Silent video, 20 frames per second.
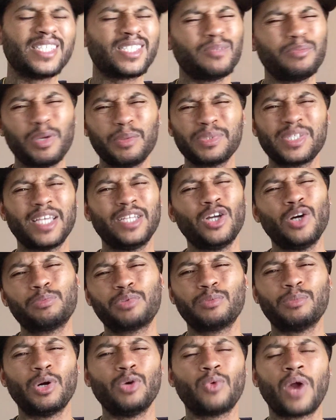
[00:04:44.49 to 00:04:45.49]
Some people say don't
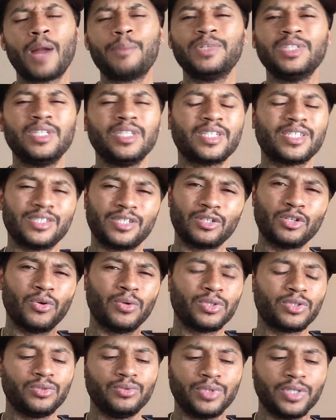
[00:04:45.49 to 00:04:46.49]
promote Robinhood because they're
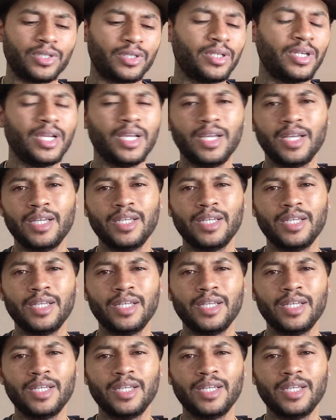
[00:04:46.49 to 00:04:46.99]
going through their,